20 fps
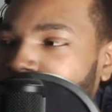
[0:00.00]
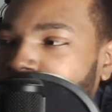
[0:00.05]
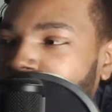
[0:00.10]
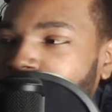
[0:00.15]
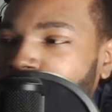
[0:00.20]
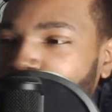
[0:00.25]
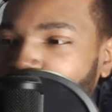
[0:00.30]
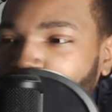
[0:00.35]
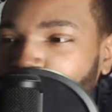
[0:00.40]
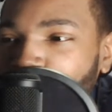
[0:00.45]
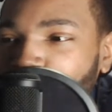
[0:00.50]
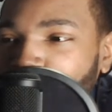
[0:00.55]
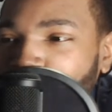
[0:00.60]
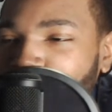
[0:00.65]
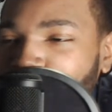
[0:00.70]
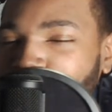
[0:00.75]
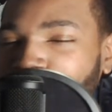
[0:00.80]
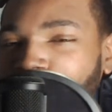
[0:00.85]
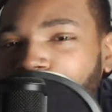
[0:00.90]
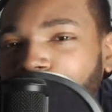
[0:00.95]
if there's a
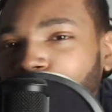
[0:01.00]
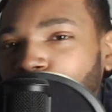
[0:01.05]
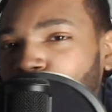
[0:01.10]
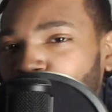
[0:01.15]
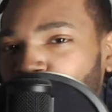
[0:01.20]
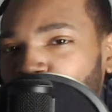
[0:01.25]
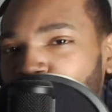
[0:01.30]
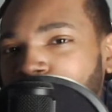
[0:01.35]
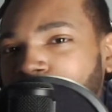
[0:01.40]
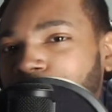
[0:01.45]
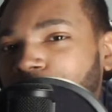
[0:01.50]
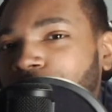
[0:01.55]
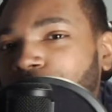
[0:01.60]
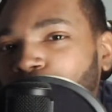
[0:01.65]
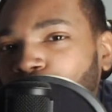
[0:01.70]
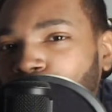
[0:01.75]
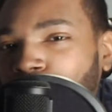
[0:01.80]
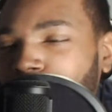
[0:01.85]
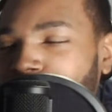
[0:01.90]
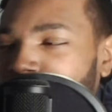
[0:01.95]
particular room that you
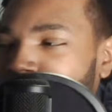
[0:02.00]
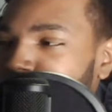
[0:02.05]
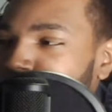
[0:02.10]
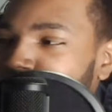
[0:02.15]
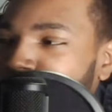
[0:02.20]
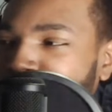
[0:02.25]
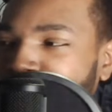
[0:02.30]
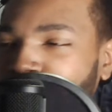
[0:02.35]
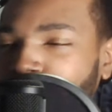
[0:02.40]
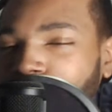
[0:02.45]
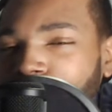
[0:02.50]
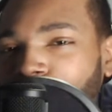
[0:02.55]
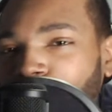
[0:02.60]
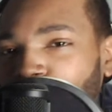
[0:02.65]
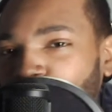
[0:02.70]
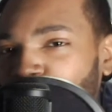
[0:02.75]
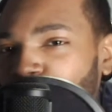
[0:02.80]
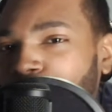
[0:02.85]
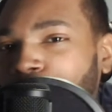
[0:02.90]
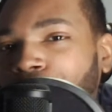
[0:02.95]
want, just book the
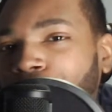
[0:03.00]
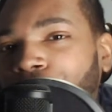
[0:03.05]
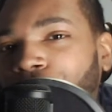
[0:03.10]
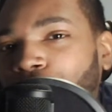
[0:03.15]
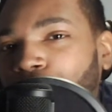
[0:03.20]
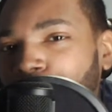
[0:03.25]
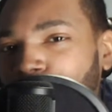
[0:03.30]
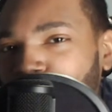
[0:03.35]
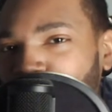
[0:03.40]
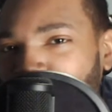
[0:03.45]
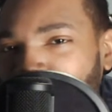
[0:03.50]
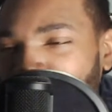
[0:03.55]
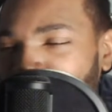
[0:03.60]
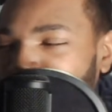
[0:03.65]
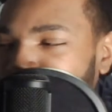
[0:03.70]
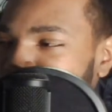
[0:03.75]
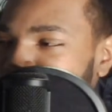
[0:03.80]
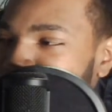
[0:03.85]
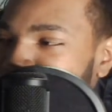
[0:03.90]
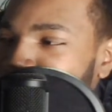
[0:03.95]
room before you go.
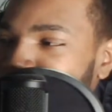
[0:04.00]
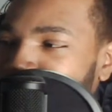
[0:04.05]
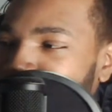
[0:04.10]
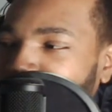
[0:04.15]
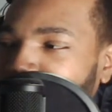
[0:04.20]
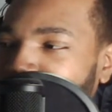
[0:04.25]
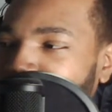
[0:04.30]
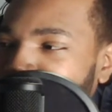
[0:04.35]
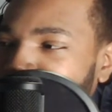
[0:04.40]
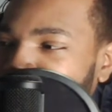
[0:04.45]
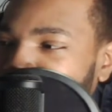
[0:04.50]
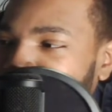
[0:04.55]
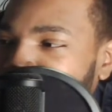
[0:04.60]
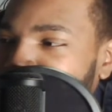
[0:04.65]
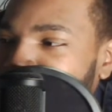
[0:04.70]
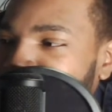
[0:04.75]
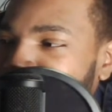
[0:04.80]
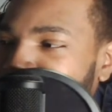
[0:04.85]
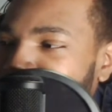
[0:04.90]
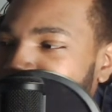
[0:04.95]
That's
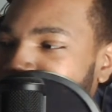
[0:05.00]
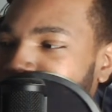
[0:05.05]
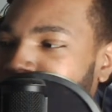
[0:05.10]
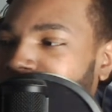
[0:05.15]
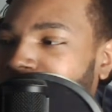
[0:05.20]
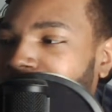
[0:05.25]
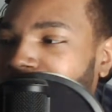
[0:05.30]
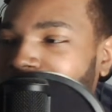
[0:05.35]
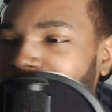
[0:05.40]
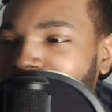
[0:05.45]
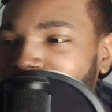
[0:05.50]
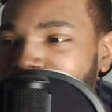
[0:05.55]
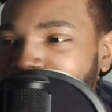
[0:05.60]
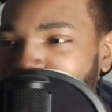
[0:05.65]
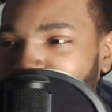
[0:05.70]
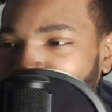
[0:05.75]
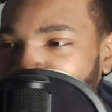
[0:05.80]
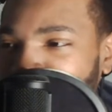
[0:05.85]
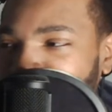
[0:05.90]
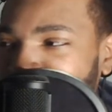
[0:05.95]
my honest
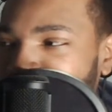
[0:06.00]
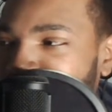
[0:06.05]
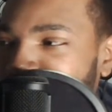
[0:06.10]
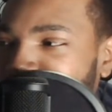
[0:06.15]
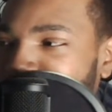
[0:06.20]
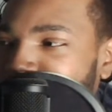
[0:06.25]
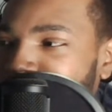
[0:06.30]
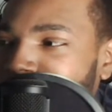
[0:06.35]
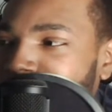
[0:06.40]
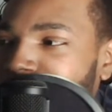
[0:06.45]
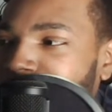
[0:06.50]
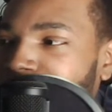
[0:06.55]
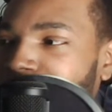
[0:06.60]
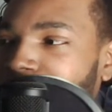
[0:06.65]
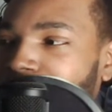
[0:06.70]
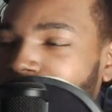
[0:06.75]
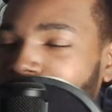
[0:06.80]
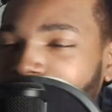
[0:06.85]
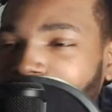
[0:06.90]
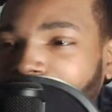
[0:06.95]
opinion.
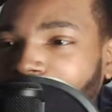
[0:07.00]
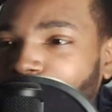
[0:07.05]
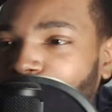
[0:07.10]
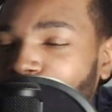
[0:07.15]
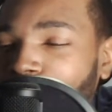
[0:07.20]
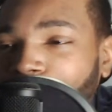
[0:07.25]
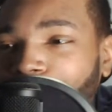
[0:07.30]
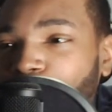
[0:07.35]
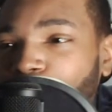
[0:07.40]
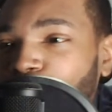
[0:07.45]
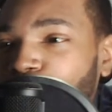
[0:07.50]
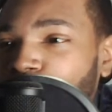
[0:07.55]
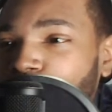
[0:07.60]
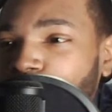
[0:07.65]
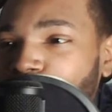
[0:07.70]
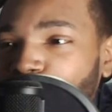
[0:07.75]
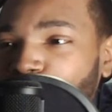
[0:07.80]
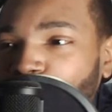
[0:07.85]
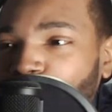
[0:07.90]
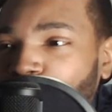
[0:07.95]
Now, if you
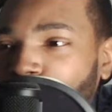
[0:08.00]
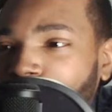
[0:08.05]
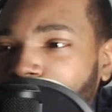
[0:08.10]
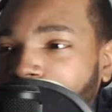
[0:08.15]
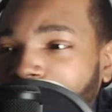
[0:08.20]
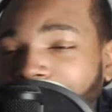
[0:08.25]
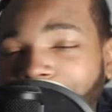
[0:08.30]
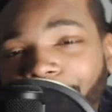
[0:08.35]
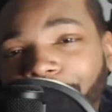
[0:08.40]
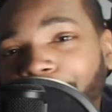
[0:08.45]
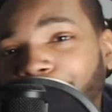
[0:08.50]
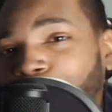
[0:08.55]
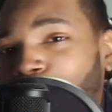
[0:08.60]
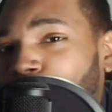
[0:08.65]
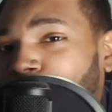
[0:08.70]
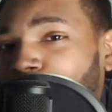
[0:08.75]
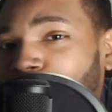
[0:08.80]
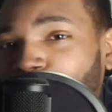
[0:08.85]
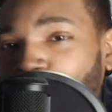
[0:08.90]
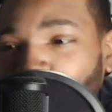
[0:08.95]
just want an
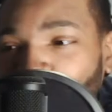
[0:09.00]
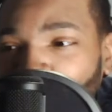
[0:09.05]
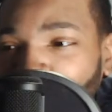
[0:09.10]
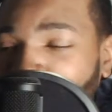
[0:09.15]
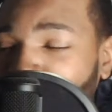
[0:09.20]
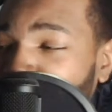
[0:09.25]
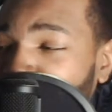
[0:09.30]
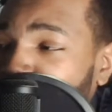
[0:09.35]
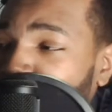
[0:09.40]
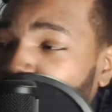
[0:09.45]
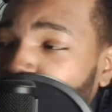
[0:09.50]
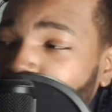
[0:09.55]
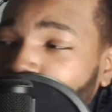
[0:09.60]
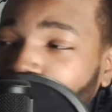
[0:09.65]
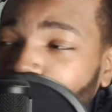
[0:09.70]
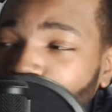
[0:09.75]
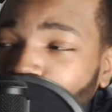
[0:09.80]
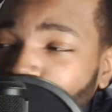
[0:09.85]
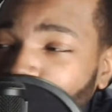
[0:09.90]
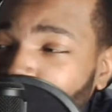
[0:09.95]
upgraded room and you don't care
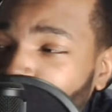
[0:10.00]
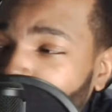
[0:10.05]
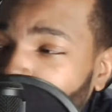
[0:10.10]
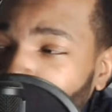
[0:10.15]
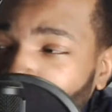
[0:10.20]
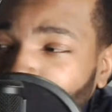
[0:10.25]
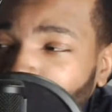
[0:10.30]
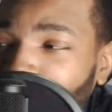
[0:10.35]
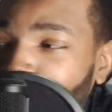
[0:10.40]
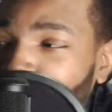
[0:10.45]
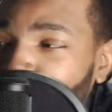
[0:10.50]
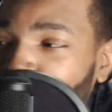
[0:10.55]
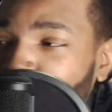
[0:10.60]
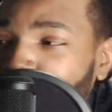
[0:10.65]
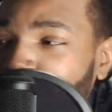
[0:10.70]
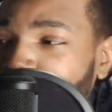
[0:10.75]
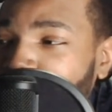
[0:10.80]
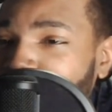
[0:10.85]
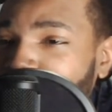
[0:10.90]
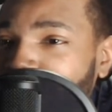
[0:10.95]
what your upgraded room
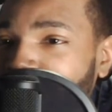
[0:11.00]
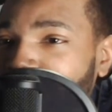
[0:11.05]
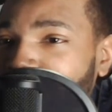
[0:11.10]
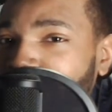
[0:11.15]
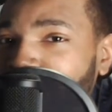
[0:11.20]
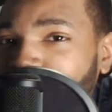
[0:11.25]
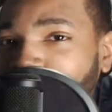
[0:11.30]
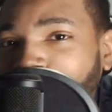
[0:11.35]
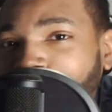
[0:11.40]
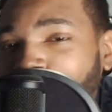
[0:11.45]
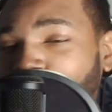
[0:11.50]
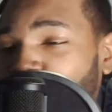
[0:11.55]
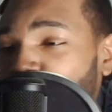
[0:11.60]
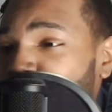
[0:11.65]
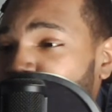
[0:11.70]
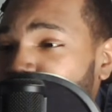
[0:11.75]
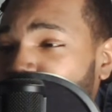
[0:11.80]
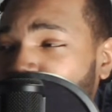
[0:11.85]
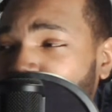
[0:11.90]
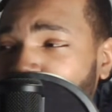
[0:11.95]
is, then you
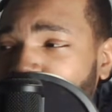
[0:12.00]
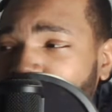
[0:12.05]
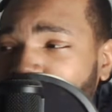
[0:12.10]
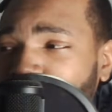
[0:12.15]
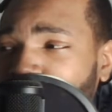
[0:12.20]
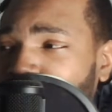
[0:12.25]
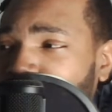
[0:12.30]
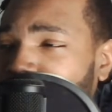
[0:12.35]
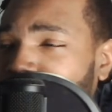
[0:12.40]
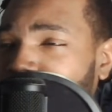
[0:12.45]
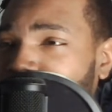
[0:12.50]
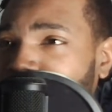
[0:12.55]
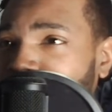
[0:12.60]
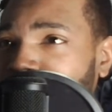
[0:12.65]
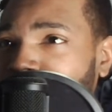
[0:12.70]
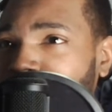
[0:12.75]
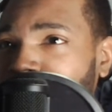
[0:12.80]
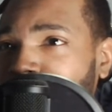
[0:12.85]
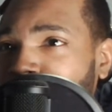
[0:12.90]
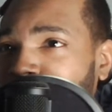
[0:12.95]
can just book
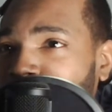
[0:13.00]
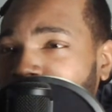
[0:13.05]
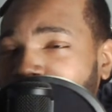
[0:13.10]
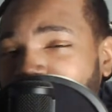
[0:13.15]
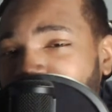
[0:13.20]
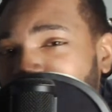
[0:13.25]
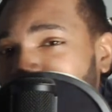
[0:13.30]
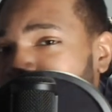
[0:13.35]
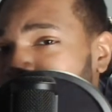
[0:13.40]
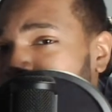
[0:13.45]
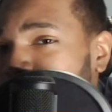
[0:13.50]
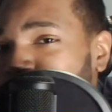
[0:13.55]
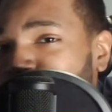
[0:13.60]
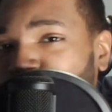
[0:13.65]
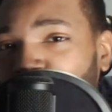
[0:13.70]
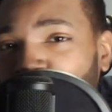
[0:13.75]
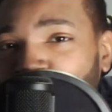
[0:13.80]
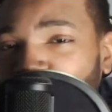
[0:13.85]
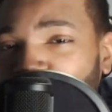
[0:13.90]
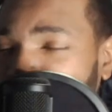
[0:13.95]
the basic
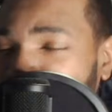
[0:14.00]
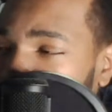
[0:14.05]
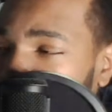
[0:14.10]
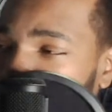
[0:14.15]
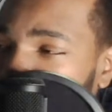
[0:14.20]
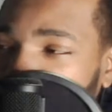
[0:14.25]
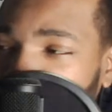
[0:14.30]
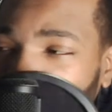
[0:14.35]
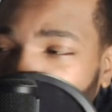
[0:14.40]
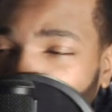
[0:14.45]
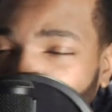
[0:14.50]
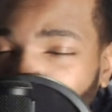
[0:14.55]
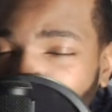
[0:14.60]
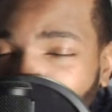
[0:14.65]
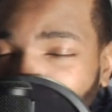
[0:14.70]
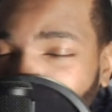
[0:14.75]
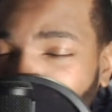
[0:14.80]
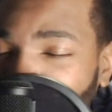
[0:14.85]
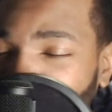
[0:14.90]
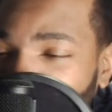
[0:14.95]
room at whatever
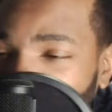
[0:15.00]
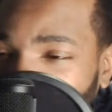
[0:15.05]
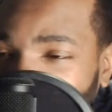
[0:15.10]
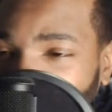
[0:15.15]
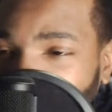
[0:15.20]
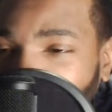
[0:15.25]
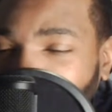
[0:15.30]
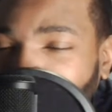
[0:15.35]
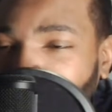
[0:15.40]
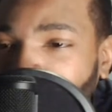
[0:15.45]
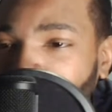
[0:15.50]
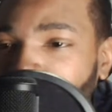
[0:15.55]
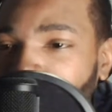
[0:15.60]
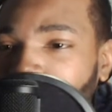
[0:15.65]
hotel you're staying at.